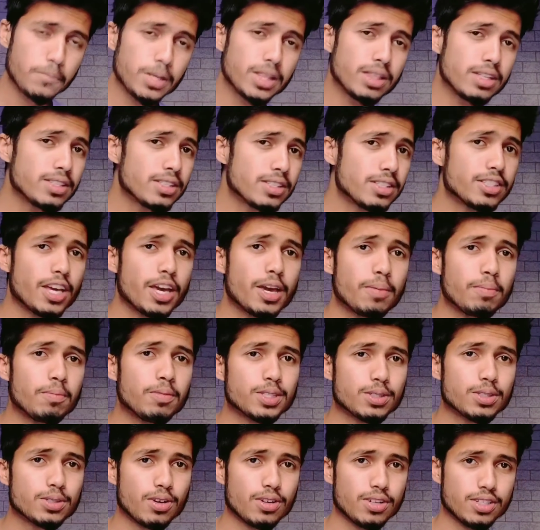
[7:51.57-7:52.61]
but the same
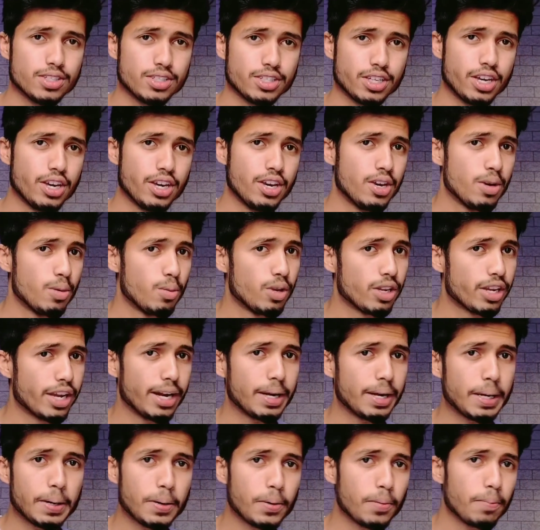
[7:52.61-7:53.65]
histology will
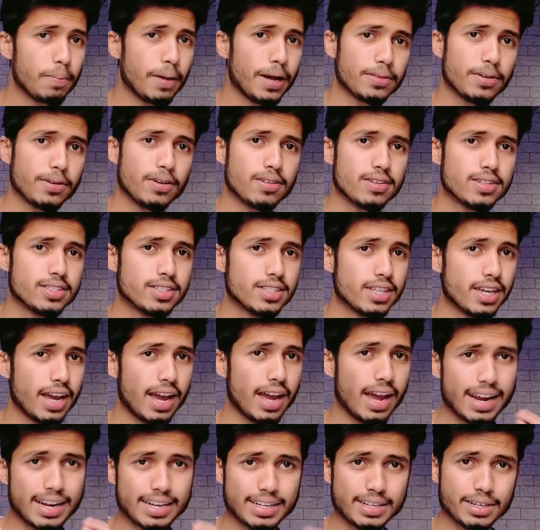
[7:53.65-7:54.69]
get into pathology
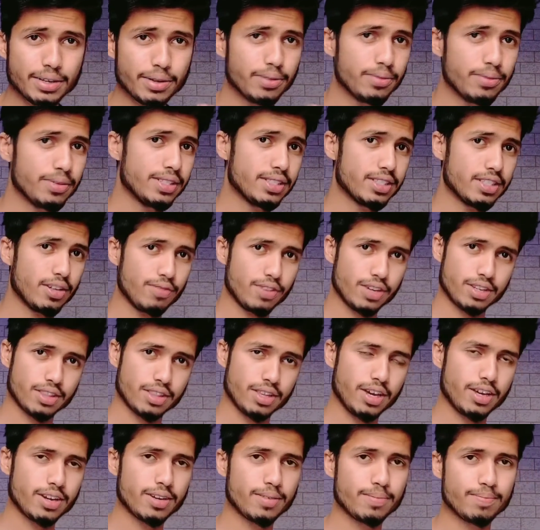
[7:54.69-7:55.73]
and you will suffer
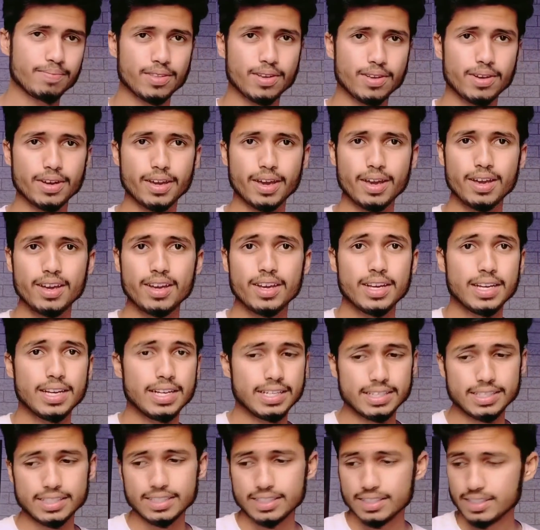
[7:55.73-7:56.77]
there okay
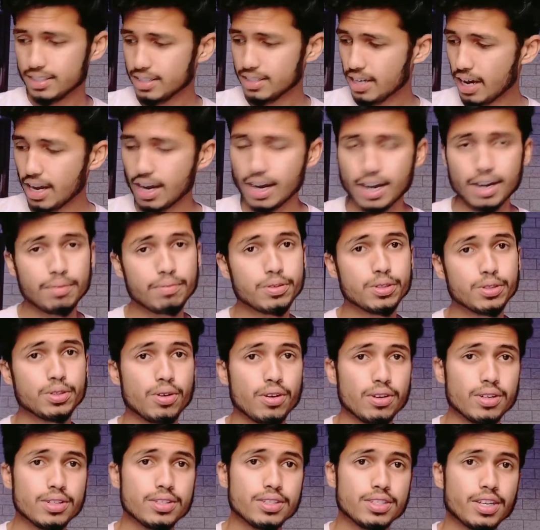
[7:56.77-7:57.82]
uh, yeah and
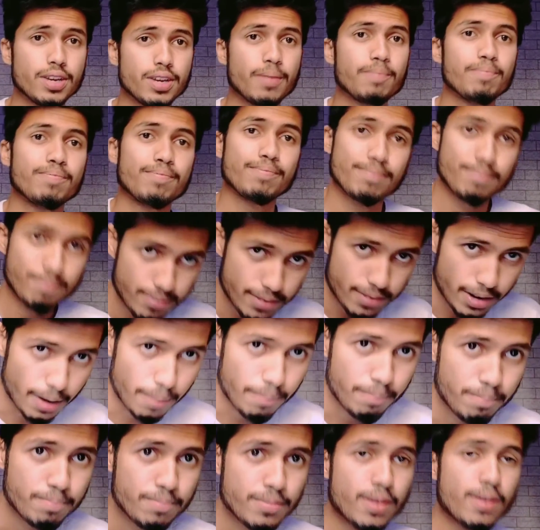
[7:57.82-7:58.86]
physiology yeah
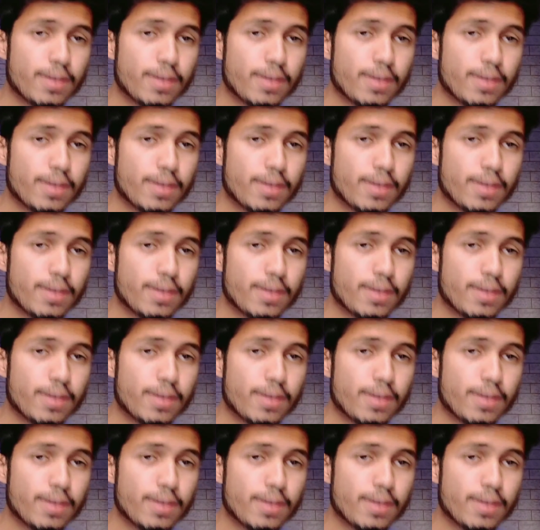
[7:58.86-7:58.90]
